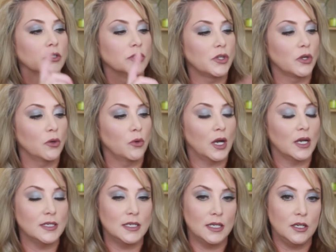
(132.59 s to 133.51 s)
So
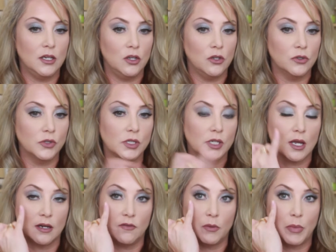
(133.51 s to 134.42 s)
I did use
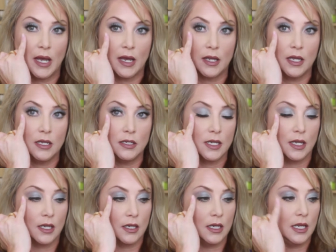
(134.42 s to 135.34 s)
kind of a packing
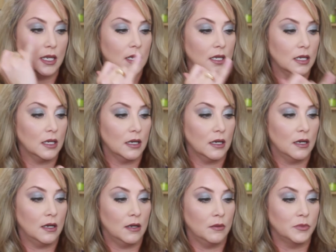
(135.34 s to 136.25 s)
technique
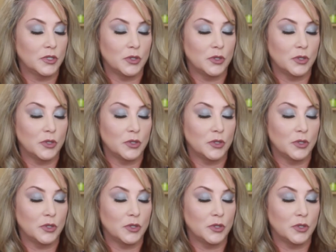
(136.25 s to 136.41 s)
um,